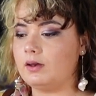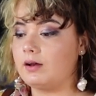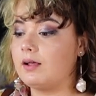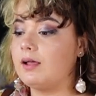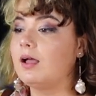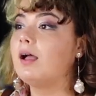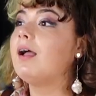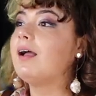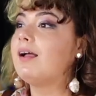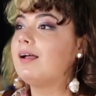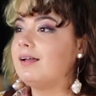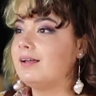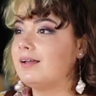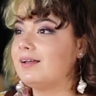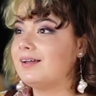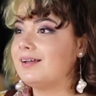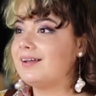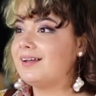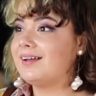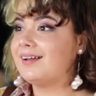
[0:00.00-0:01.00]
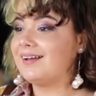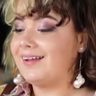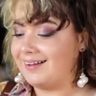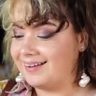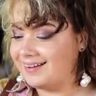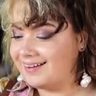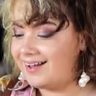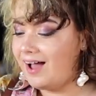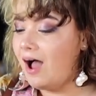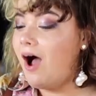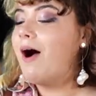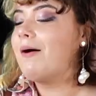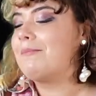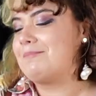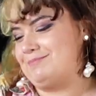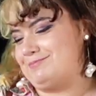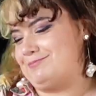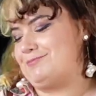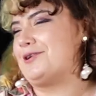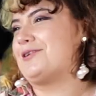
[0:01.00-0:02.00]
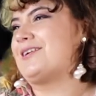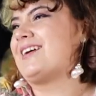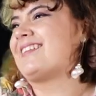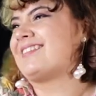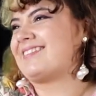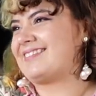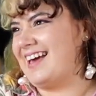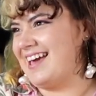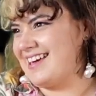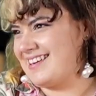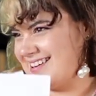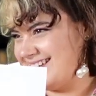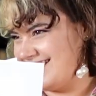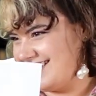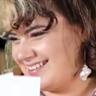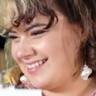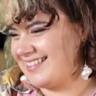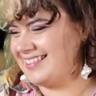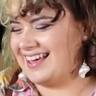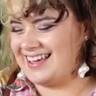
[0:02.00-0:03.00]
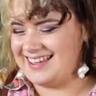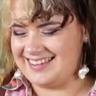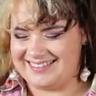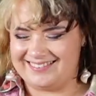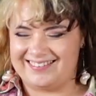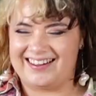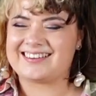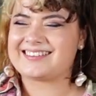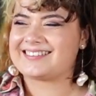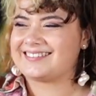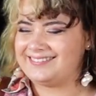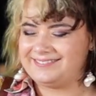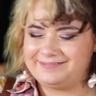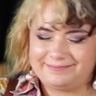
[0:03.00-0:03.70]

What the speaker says: yellowish green lower house one. Now you're going to take these